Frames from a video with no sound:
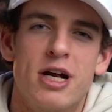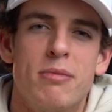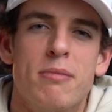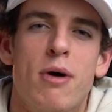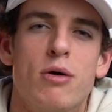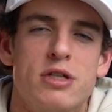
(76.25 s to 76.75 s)
but
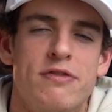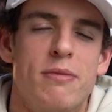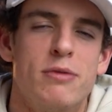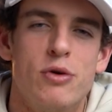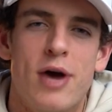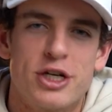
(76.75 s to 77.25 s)
most of them
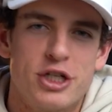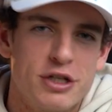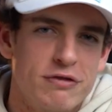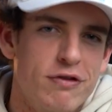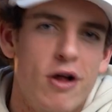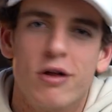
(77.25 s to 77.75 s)
do actually
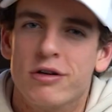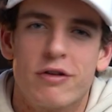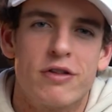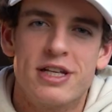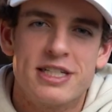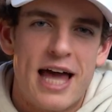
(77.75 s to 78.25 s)
just fall under
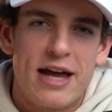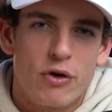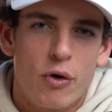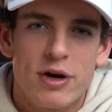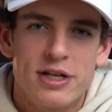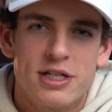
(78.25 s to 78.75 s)
these
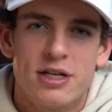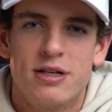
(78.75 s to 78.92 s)
categories.